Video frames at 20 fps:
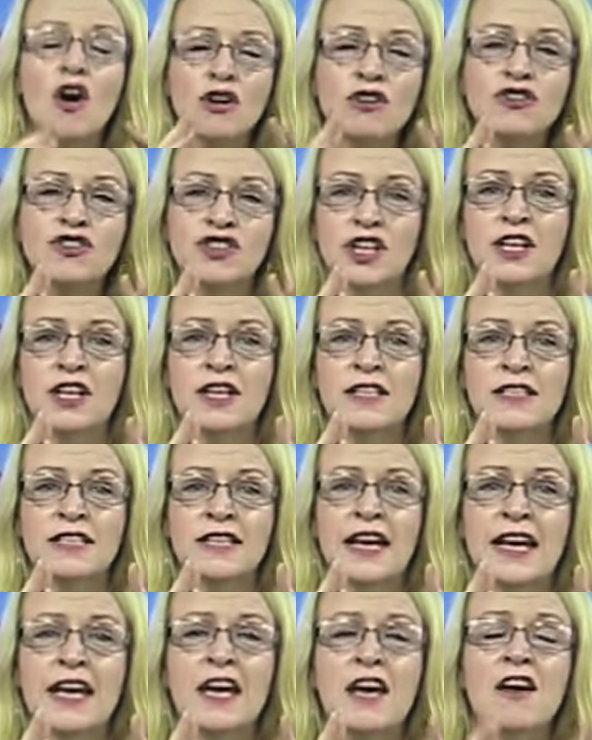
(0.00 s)

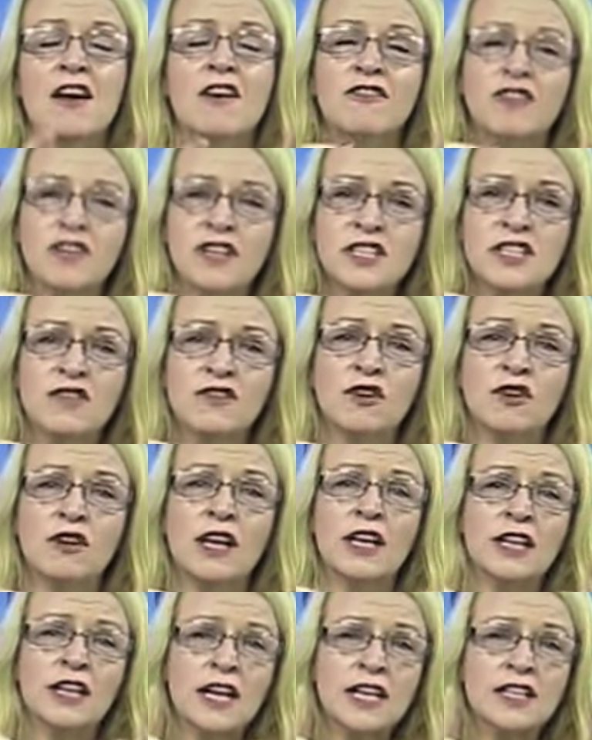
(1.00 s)
Jersey. First of all,
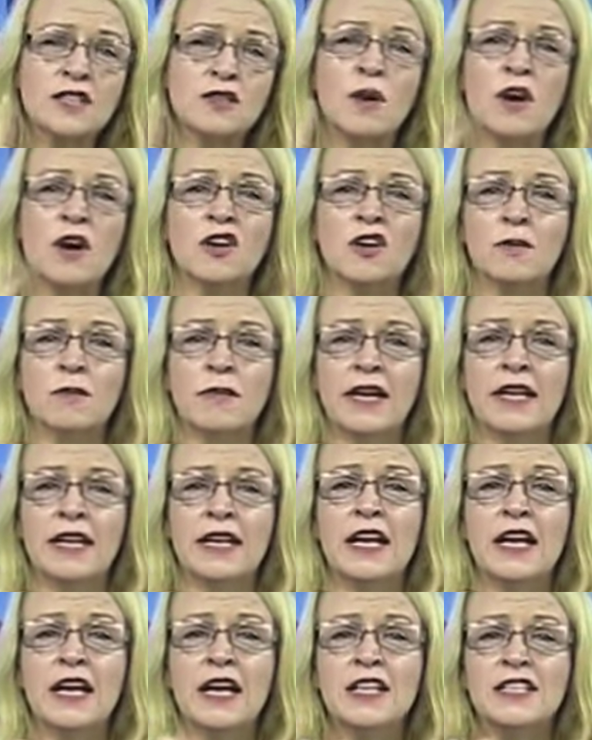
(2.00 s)
I'd like to welcome in
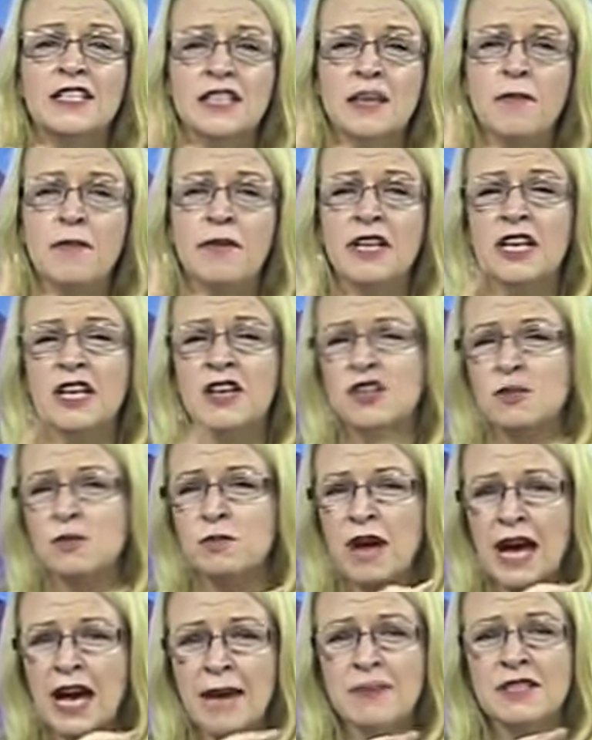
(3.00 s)
somebody who's
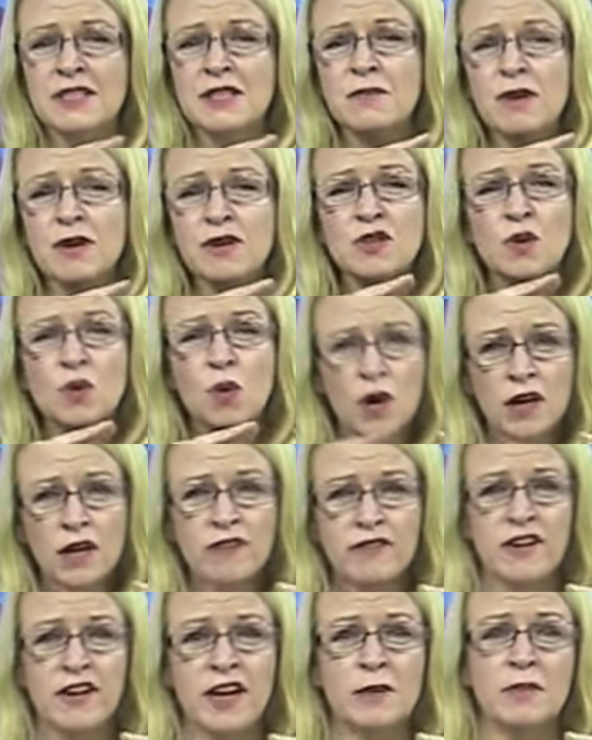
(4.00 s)
perhaps the most
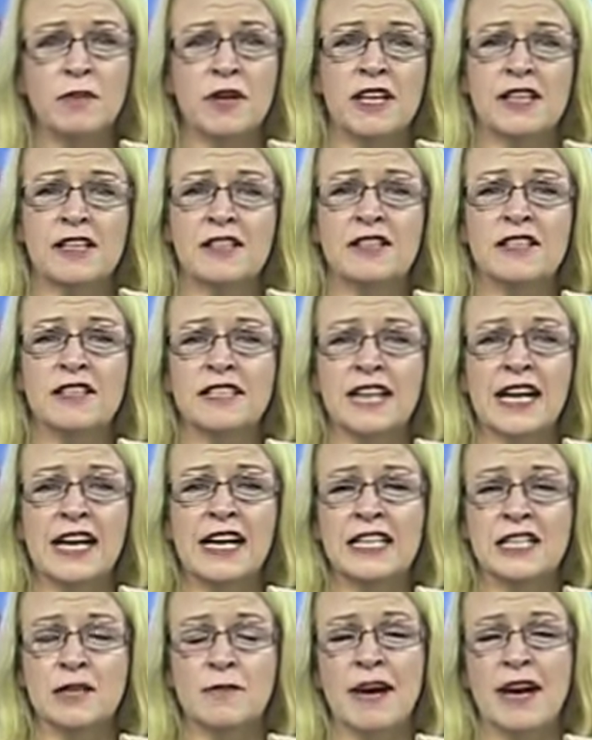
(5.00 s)
qualified person to tell
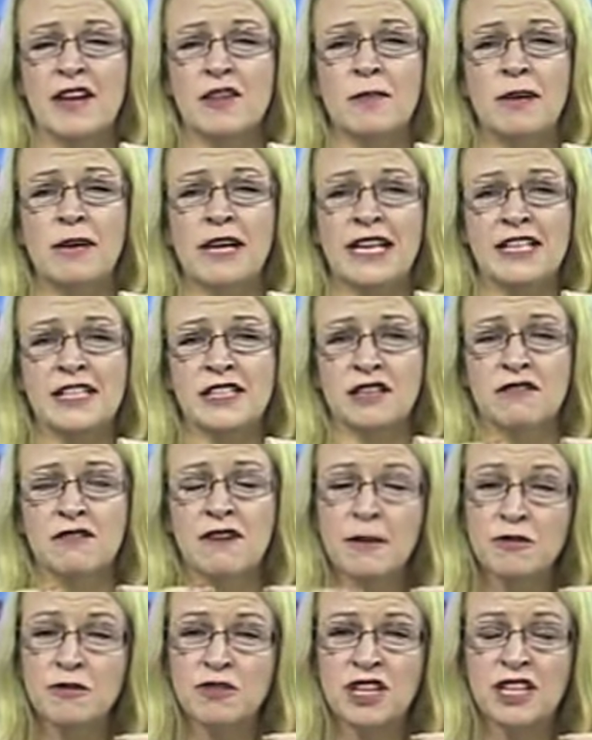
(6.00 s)
us about the police
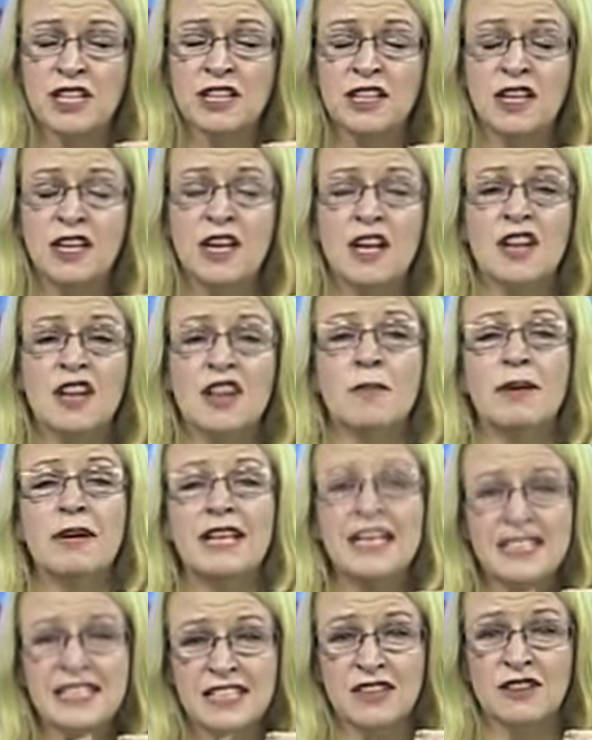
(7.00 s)
corruption, the
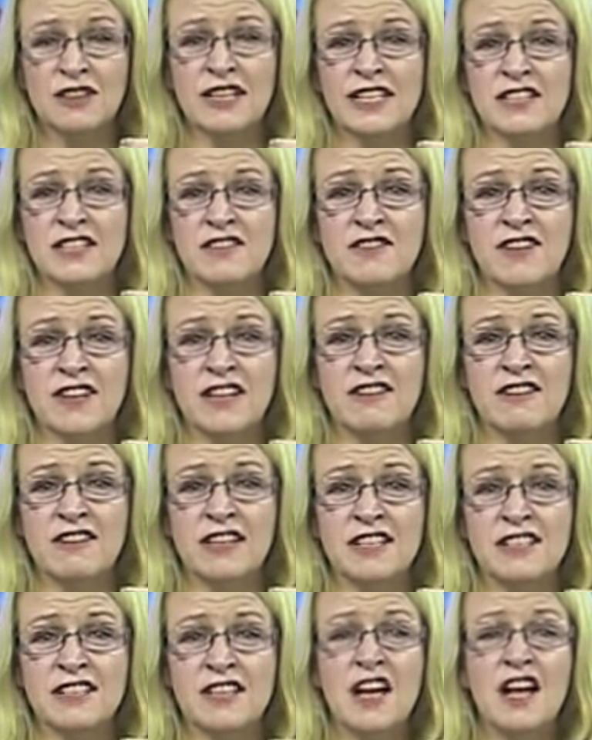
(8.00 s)
political
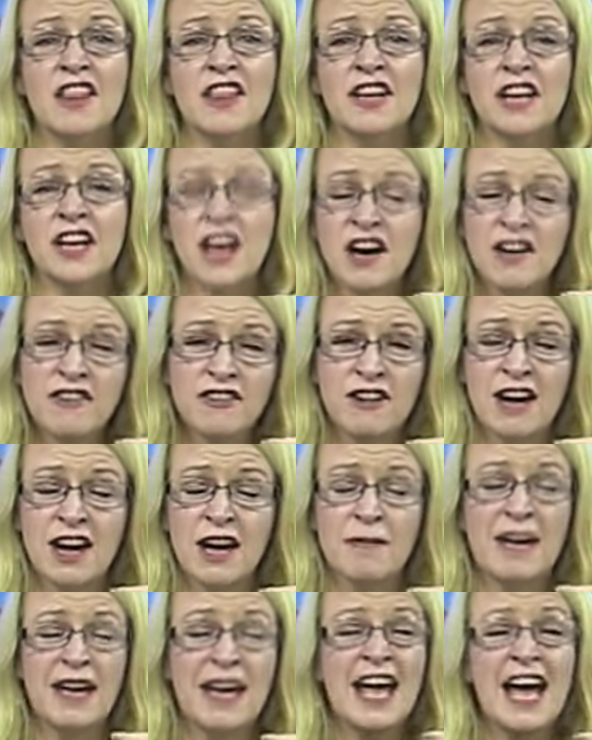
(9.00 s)
interference, the
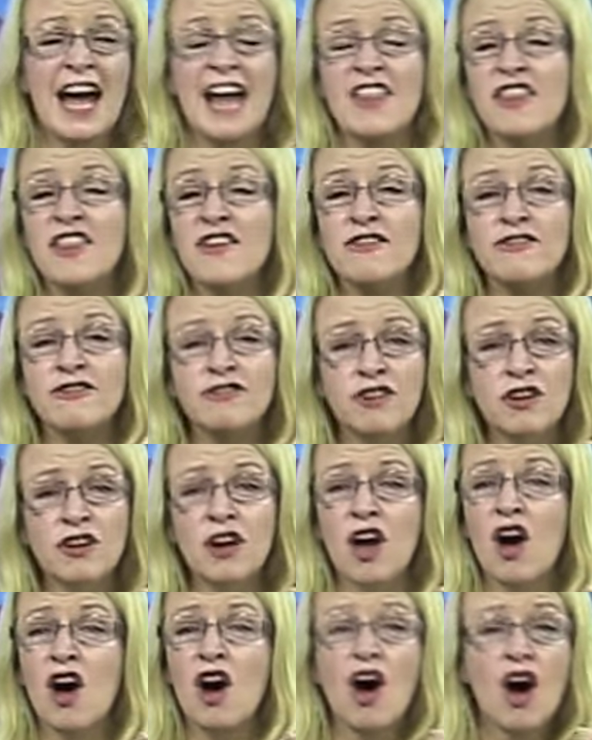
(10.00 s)
cover-up and the full
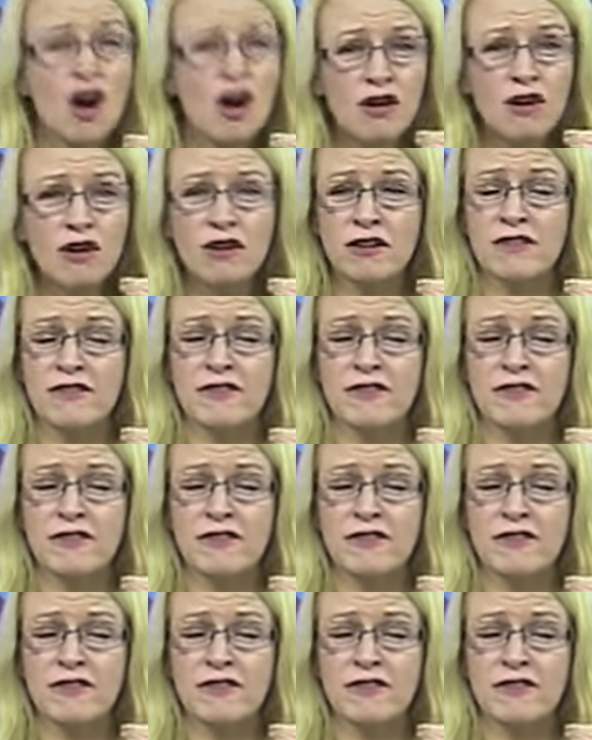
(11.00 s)
horror of